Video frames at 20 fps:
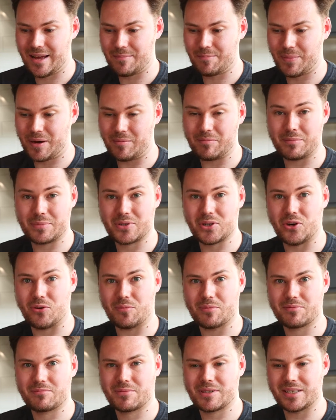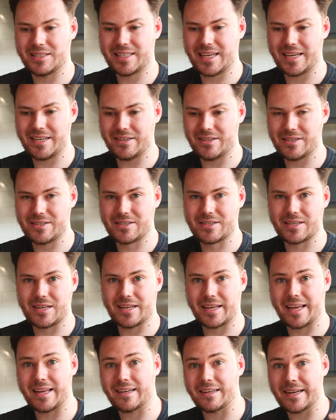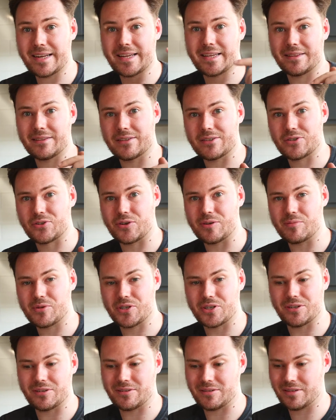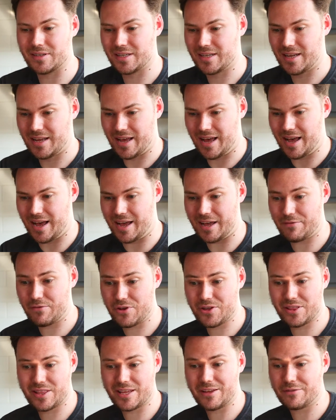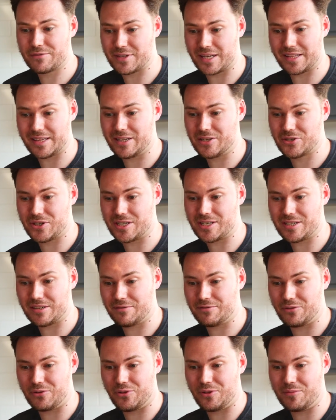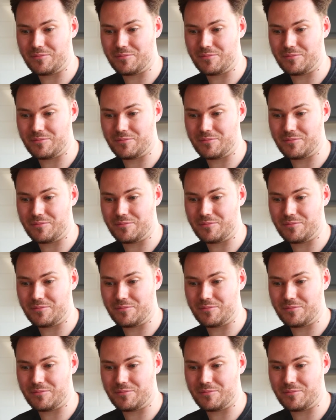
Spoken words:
Pump top containers, again, link in the description. If you can think of something interesting for